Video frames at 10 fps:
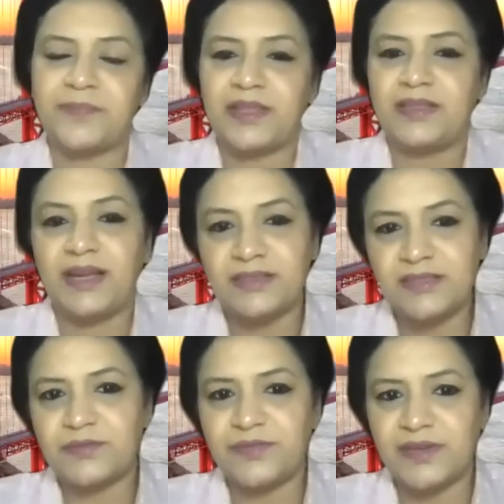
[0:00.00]
That is
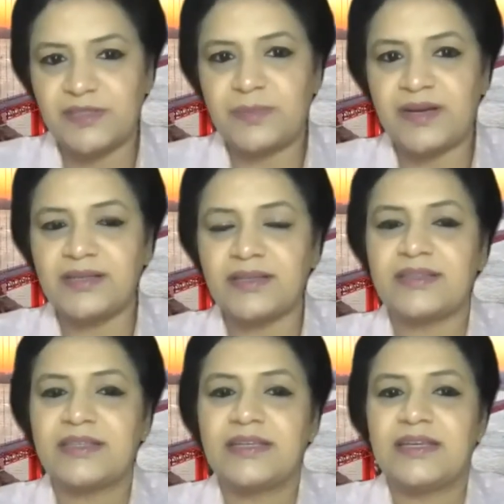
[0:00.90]
the first part.
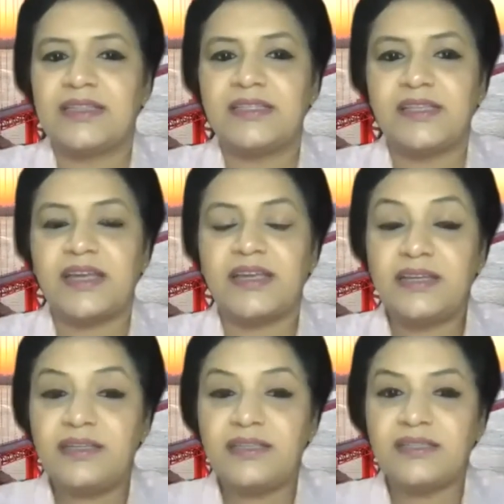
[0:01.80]
The second
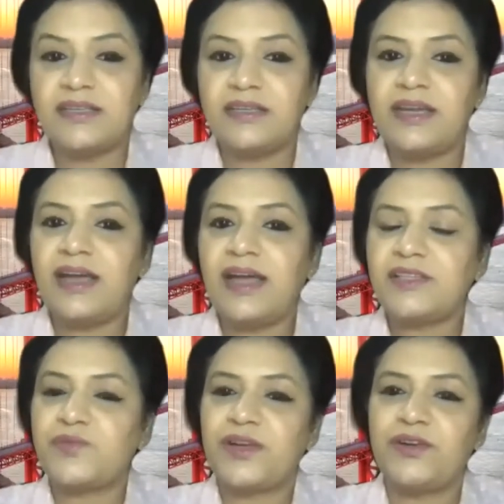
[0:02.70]
is India
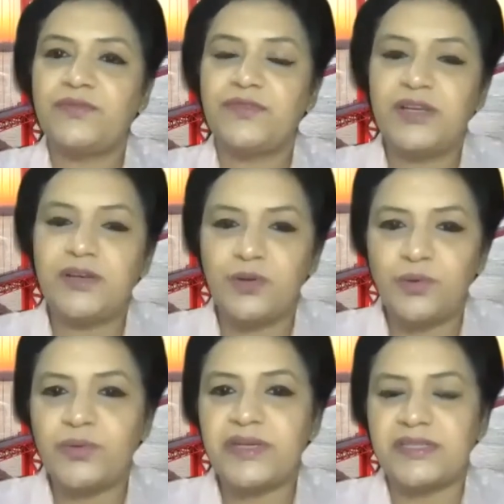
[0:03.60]
has one of the
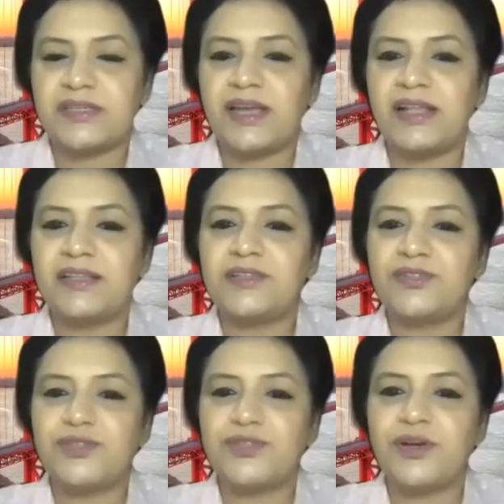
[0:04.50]
lowest health
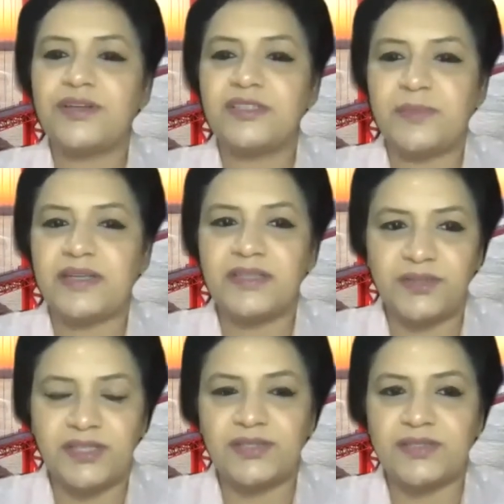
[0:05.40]
insurance
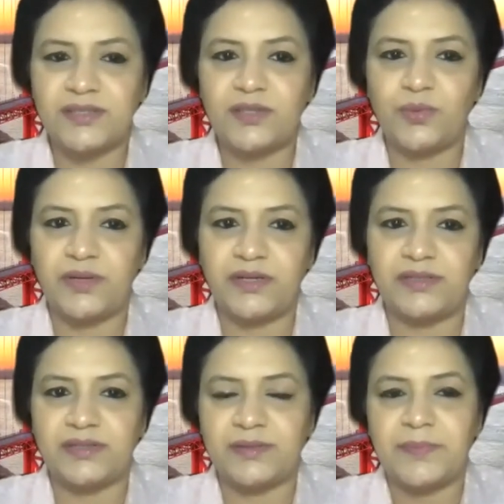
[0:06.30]
penetrations in the world.
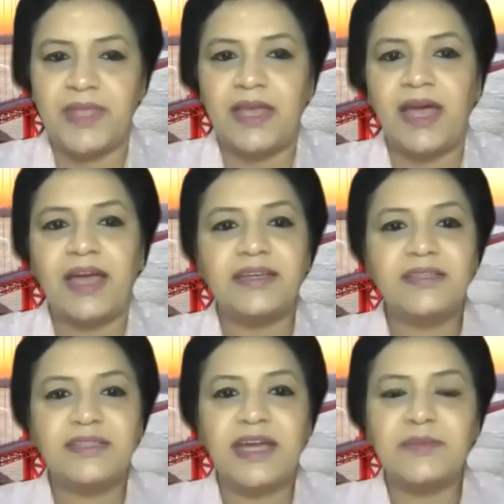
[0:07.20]
And
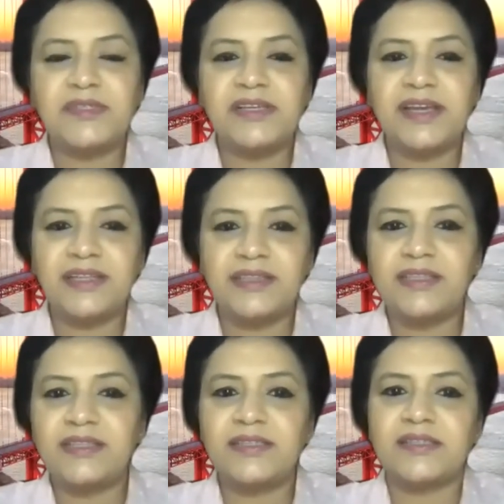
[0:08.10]
in times like
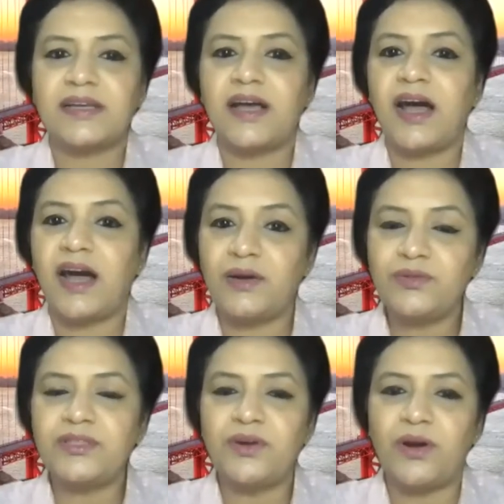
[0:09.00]
these, how
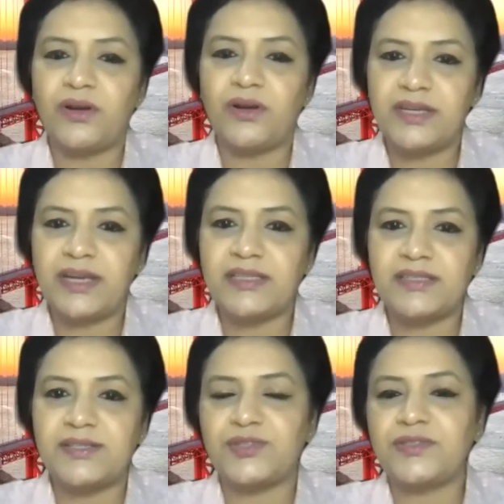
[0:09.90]
did
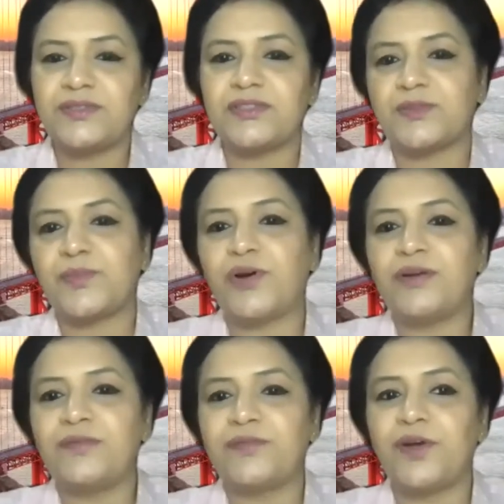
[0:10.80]
organizations
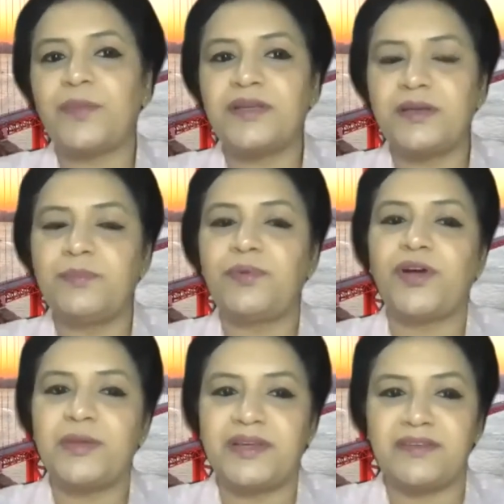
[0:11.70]
respond from an
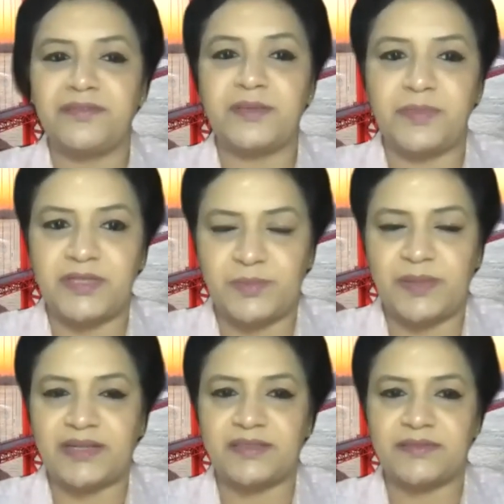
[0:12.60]
employee benefit
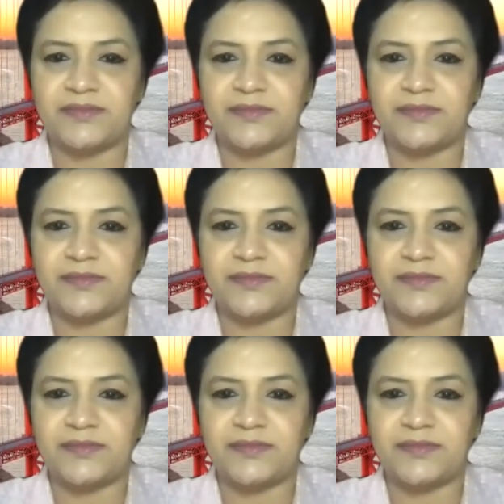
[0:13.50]
perspective?